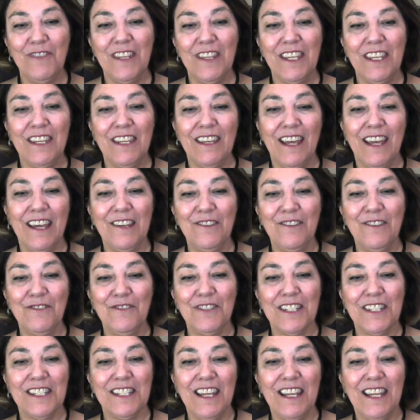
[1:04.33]
the head of
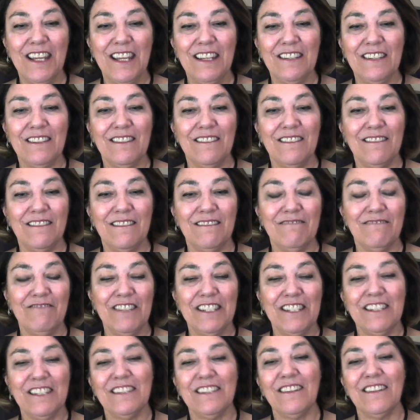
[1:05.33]
state,
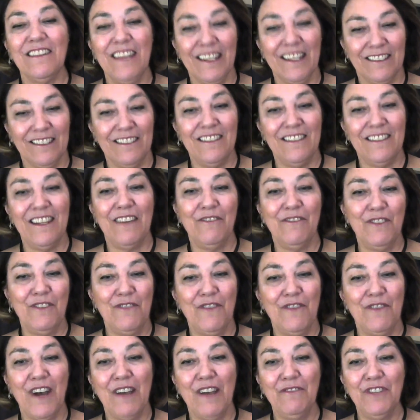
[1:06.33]
which is elected every
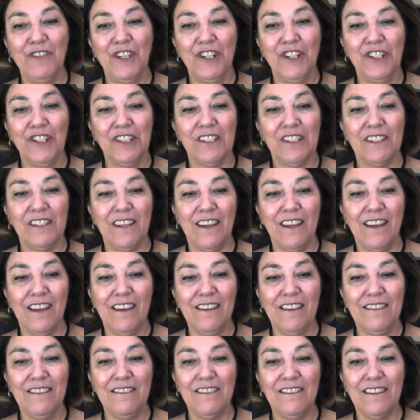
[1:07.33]
5 years.
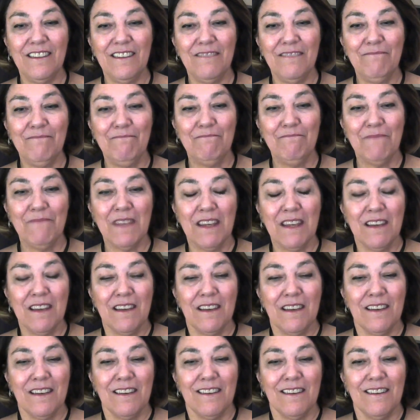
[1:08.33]
And
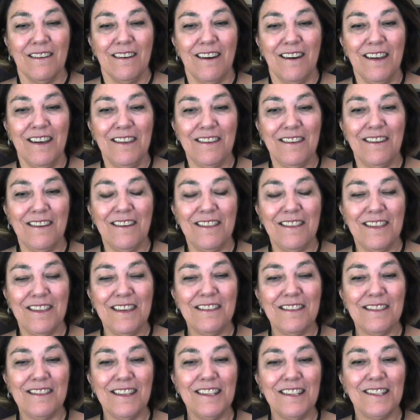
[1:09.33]
I
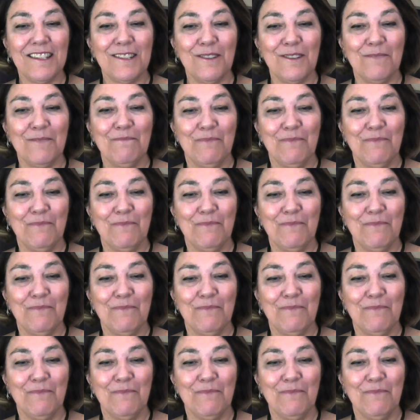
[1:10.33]
think this